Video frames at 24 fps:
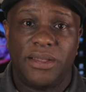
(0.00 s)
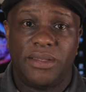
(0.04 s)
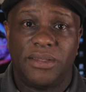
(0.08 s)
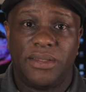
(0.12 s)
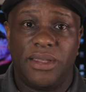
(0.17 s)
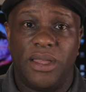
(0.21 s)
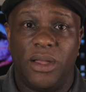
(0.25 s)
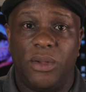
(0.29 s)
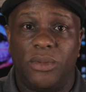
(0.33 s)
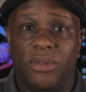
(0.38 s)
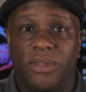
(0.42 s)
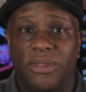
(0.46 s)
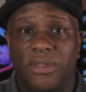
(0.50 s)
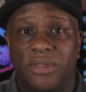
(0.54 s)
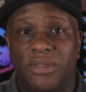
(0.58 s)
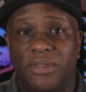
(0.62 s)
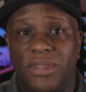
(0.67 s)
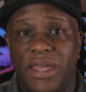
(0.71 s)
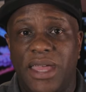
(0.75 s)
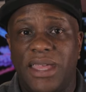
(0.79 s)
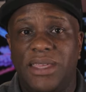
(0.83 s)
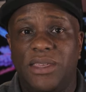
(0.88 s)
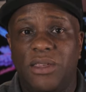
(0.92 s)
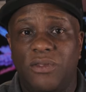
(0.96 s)
So
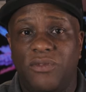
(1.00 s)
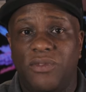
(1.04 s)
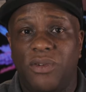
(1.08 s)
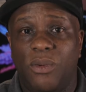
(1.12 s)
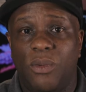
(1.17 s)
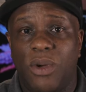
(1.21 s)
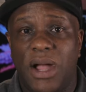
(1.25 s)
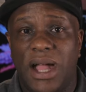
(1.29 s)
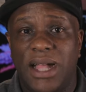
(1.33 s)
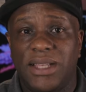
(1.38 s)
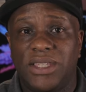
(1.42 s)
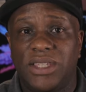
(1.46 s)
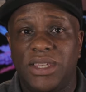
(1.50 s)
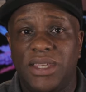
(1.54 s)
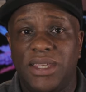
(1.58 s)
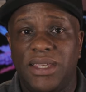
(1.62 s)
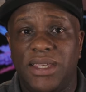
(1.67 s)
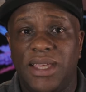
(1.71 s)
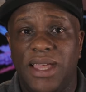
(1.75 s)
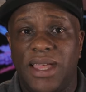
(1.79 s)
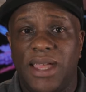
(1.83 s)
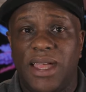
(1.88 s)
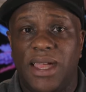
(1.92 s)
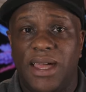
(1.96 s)
thank you for
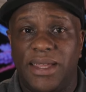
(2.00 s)
watching,